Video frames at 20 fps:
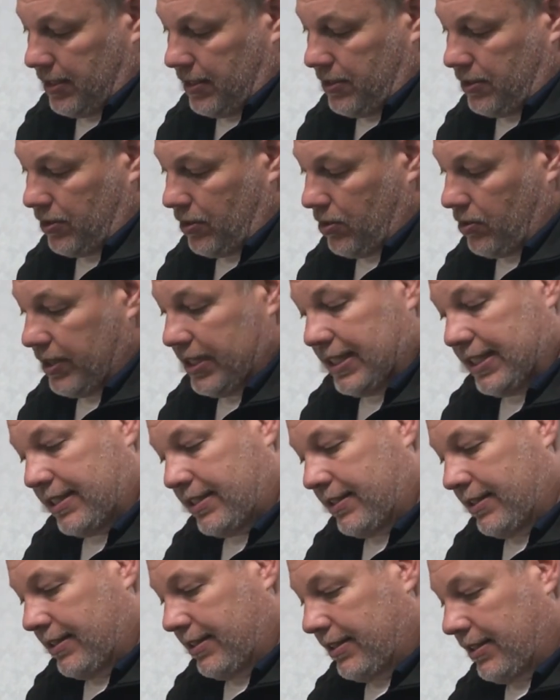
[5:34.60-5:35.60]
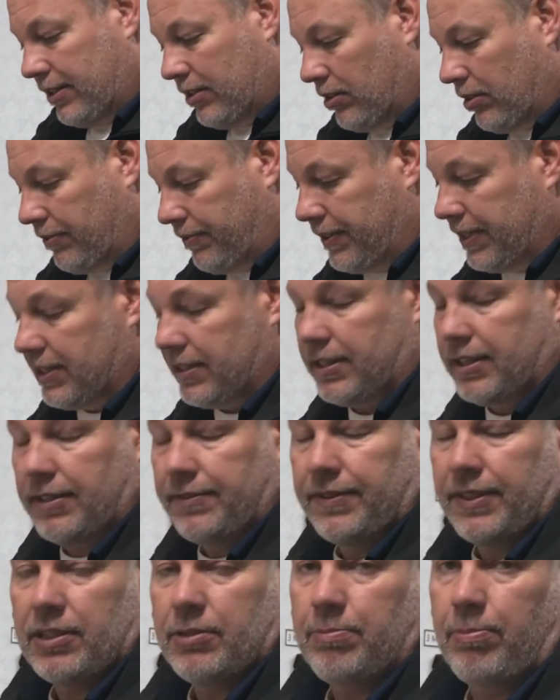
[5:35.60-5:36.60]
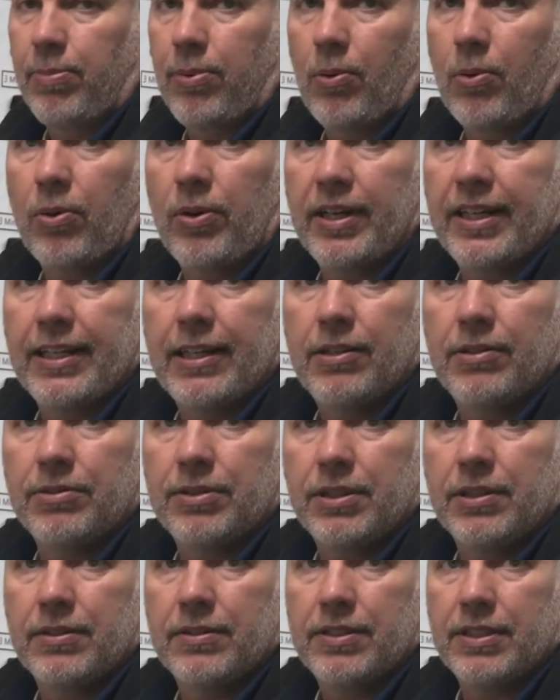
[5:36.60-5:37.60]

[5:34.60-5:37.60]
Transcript: So it, you know, if it's pouring out,